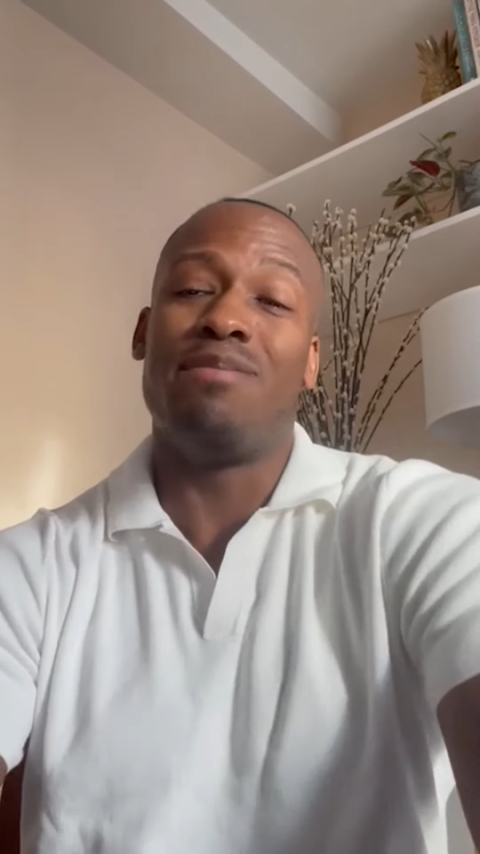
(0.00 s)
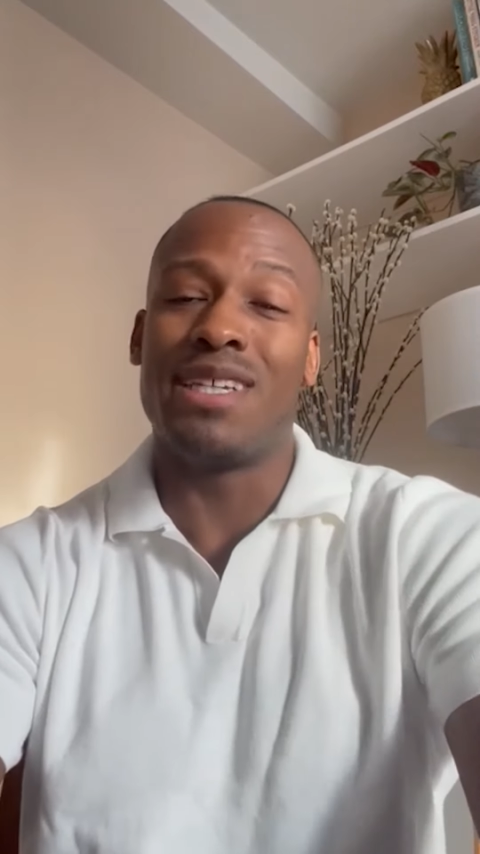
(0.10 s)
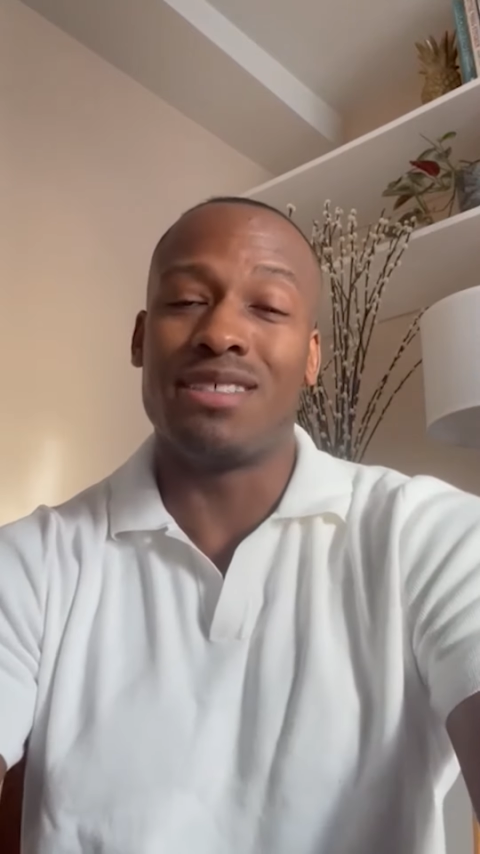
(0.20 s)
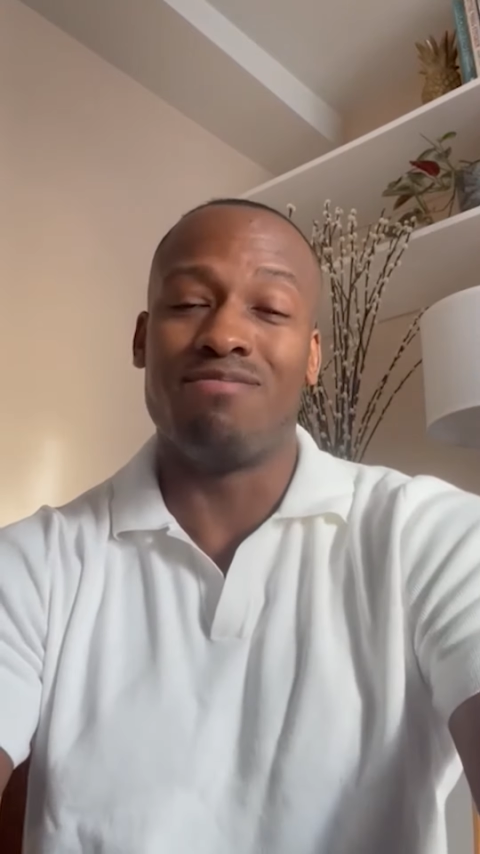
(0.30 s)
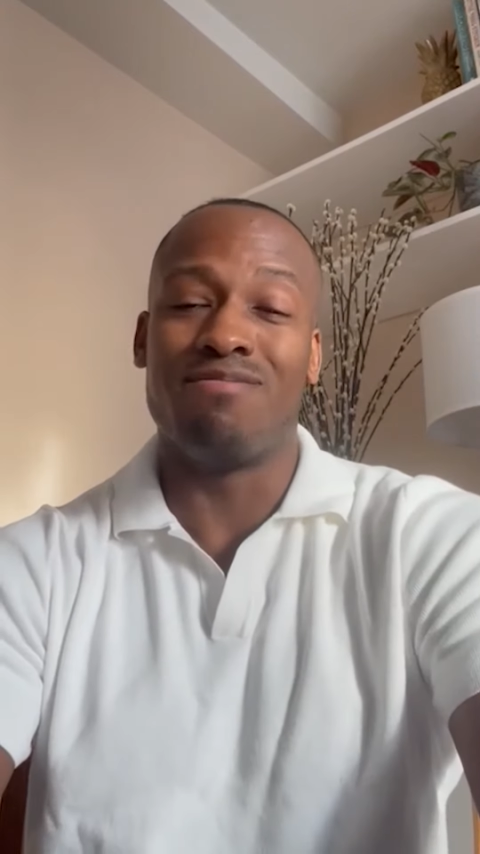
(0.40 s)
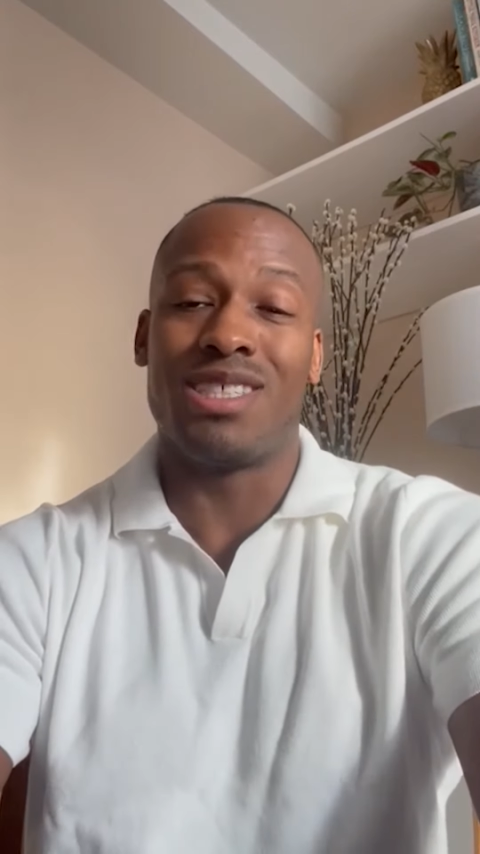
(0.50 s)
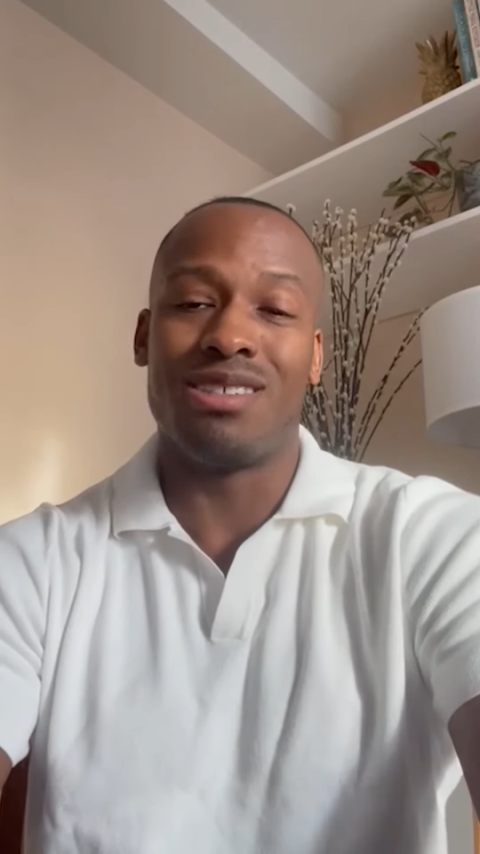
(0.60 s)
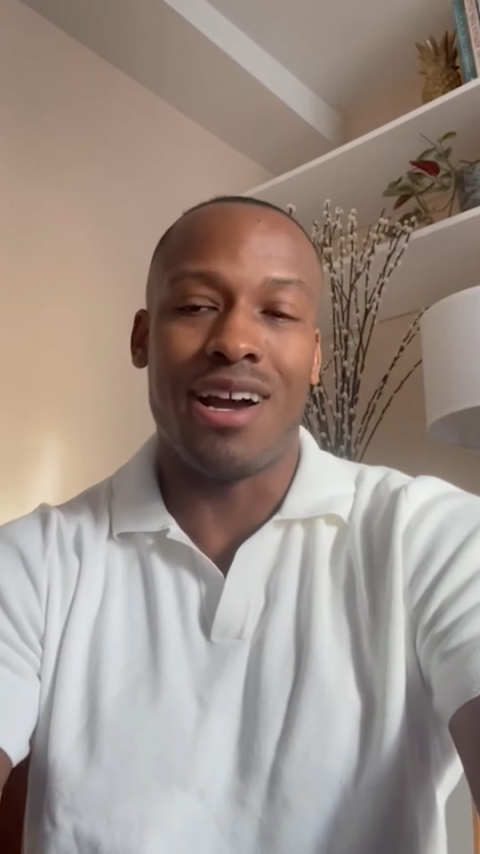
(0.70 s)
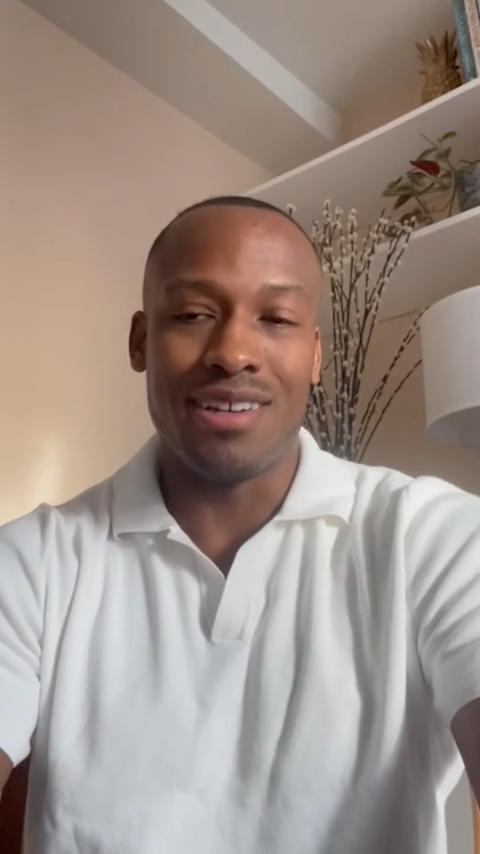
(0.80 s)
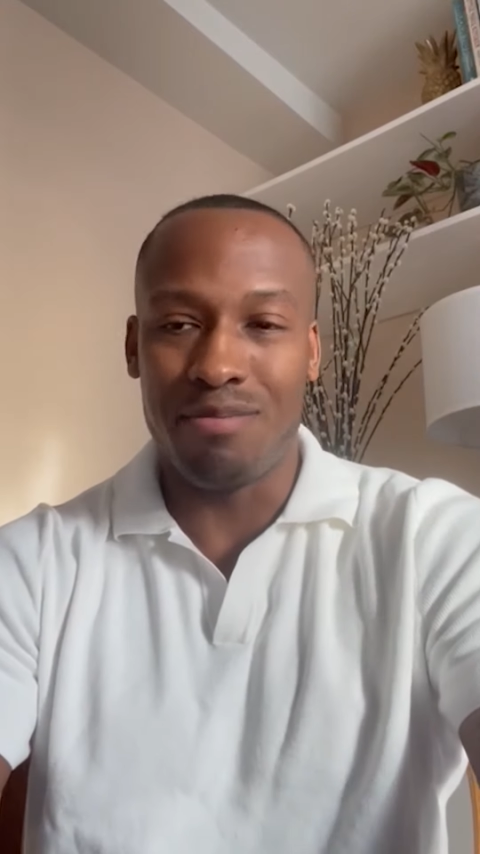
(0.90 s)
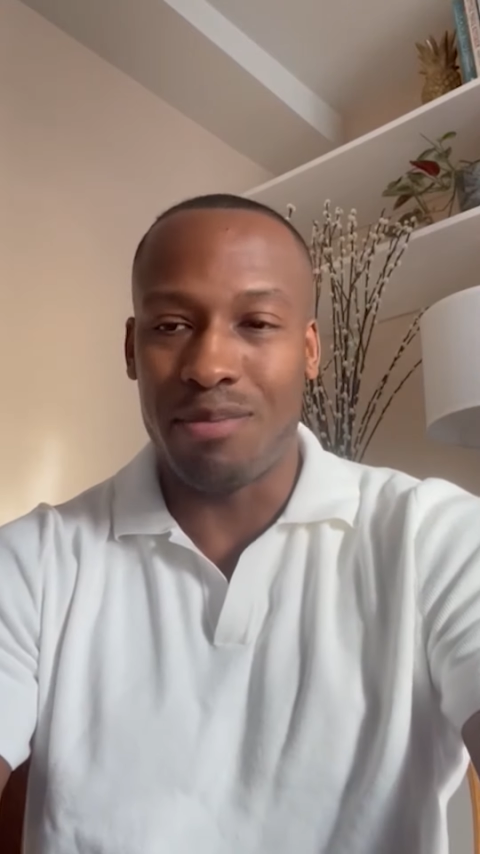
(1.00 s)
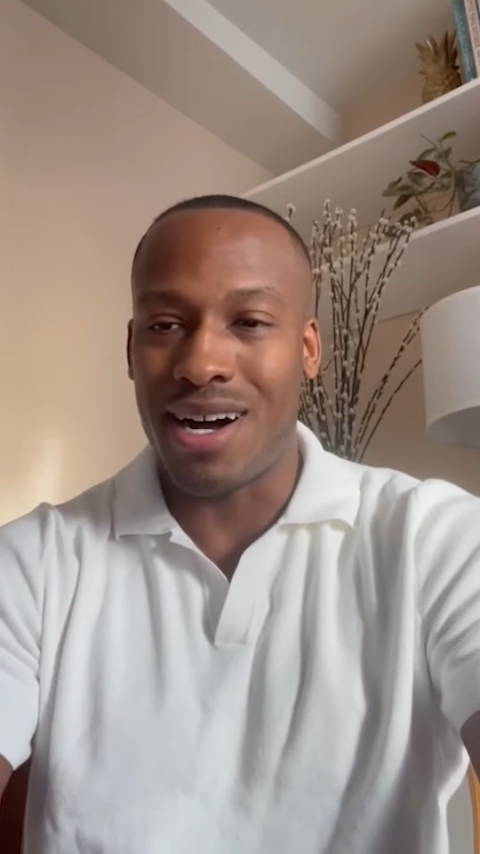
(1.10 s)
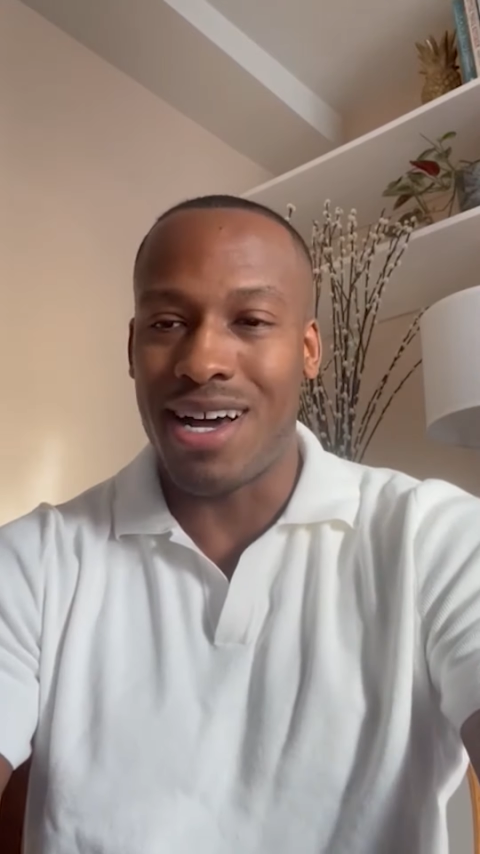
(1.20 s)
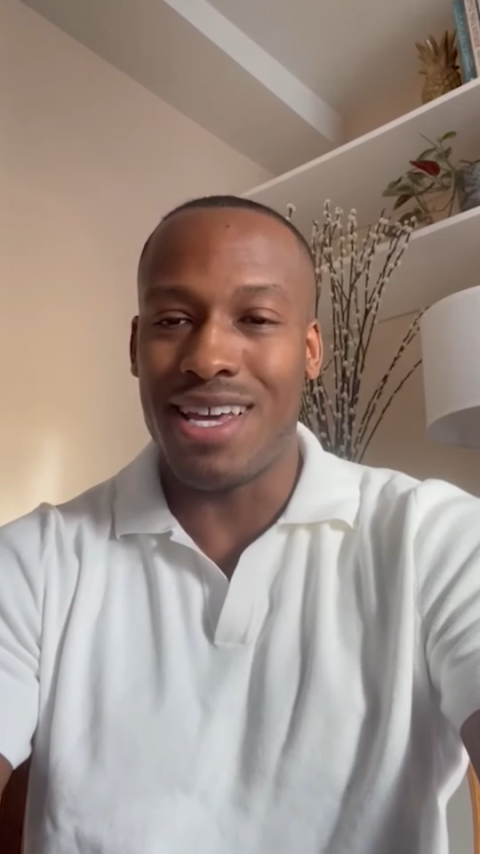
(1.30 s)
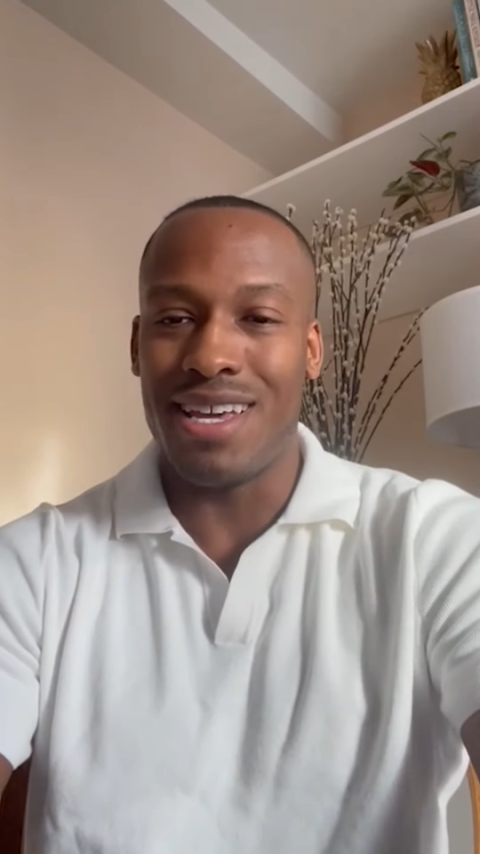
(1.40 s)
because I'm surrounded
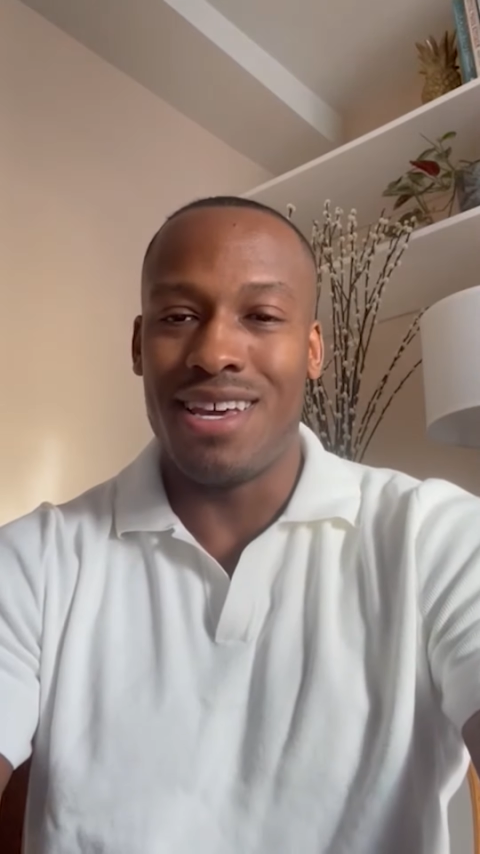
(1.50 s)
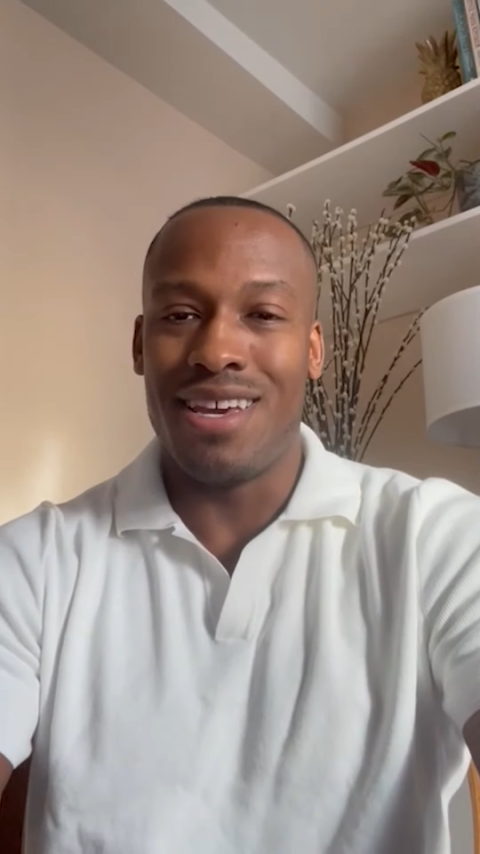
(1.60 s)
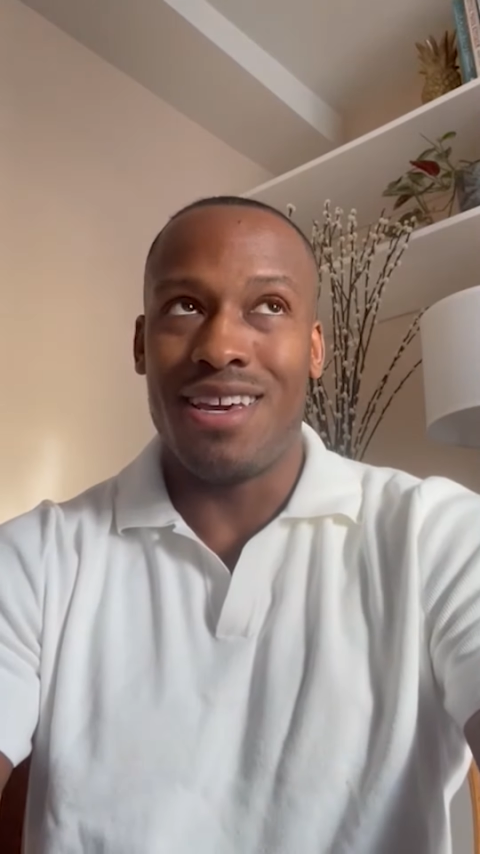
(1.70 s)
by